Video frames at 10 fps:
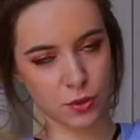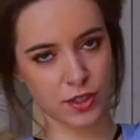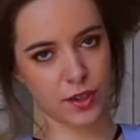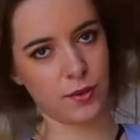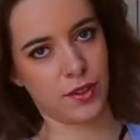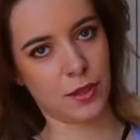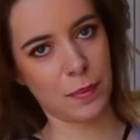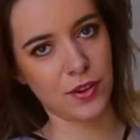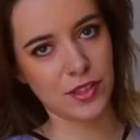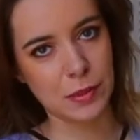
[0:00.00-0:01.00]
quiz I was
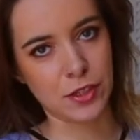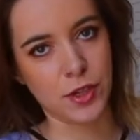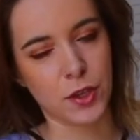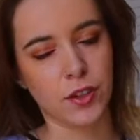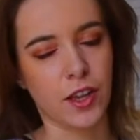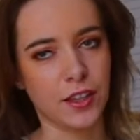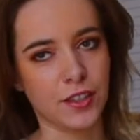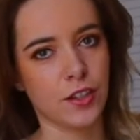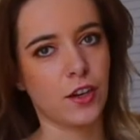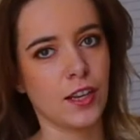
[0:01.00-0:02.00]
supposed to be doing online
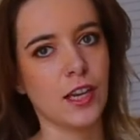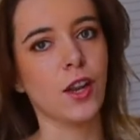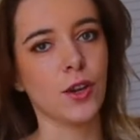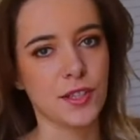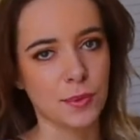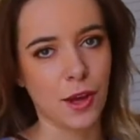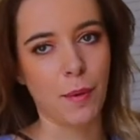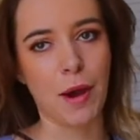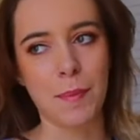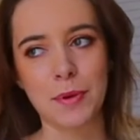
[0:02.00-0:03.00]
because you know like loads will
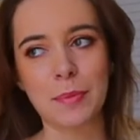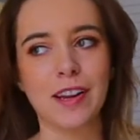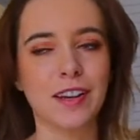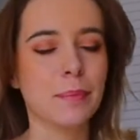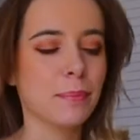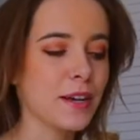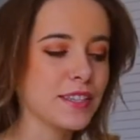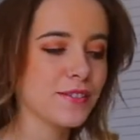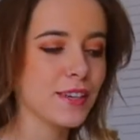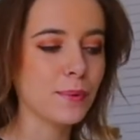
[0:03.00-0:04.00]
come up. It'll be like a
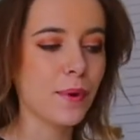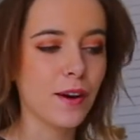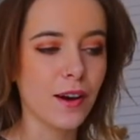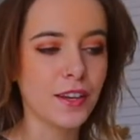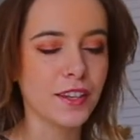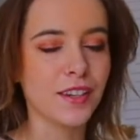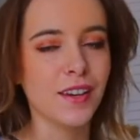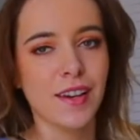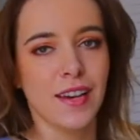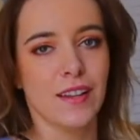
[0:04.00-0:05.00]
BuzzFeed one
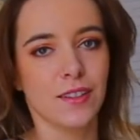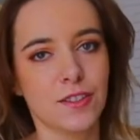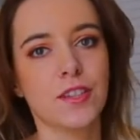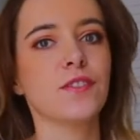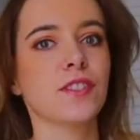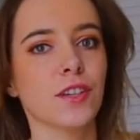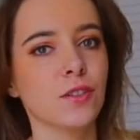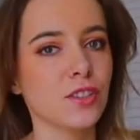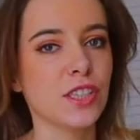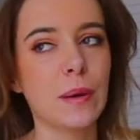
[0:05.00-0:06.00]
and loads of different
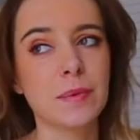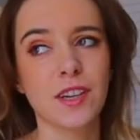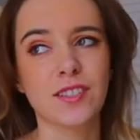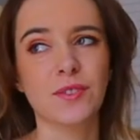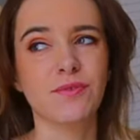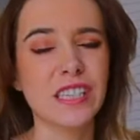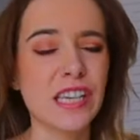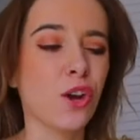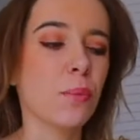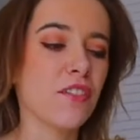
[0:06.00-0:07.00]
psychology websites, and I really
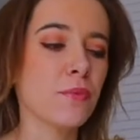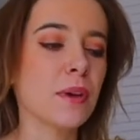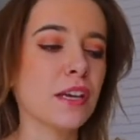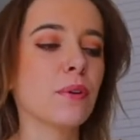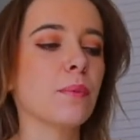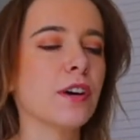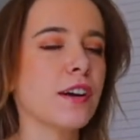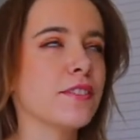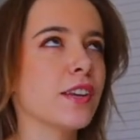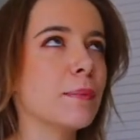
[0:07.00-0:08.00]
hope I haven't picked one where I
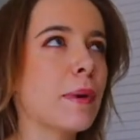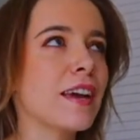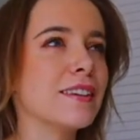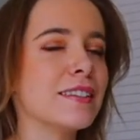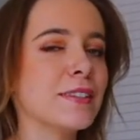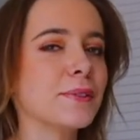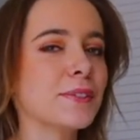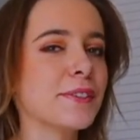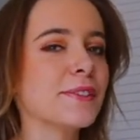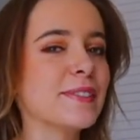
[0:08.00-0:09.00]
have to like page through the
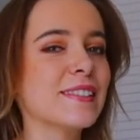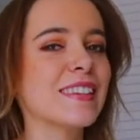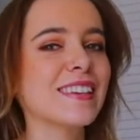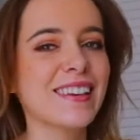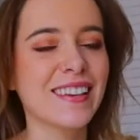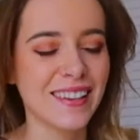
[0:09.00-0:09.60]
results. Like,